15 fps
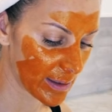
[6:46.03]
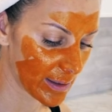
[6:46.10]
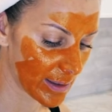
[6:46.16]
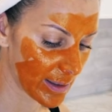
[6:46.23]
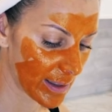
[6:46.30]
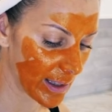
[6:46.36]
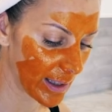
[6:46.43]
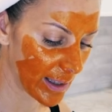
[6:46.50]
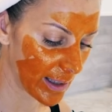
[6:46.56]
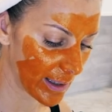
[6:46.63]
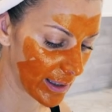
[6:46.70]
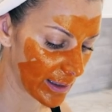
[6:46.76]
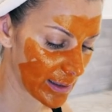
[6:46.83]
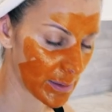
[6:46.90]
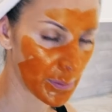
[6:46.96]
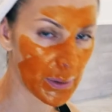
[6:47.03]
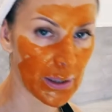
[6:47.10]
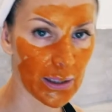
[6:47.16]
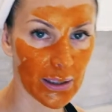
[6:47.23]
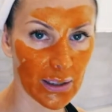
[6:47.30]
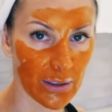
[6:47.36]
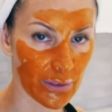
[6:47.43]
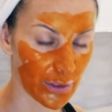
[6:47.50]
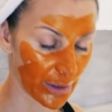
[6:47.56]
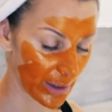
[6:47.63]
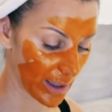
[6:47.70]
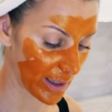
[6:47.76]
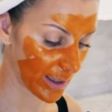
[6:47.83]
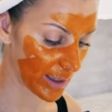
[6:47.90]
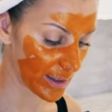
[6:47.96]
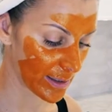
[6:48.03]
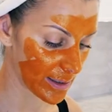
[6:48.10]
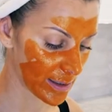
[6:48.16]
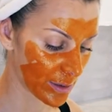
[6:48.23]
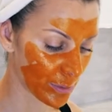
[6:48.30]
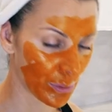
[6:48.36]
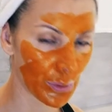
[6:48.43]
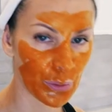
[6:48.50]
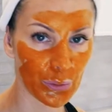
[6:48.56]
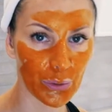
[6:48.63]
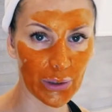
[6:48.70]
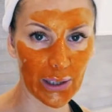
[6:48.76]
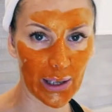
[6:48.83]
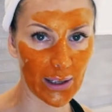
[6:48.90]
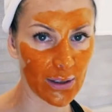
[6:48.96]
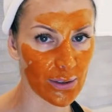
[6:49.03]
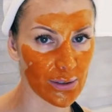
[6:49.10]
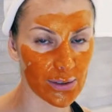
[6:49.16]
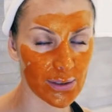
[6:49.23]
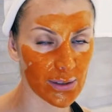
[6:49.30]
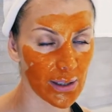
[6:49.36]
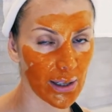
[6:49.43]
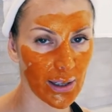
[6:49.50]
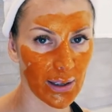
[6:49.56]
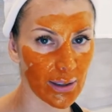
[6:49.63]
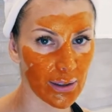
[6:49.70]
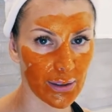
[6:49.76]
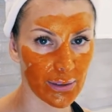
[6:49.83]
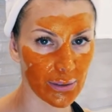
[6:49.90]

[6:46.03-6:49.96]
the late 80s, beginning of the 90s, so who cares, like,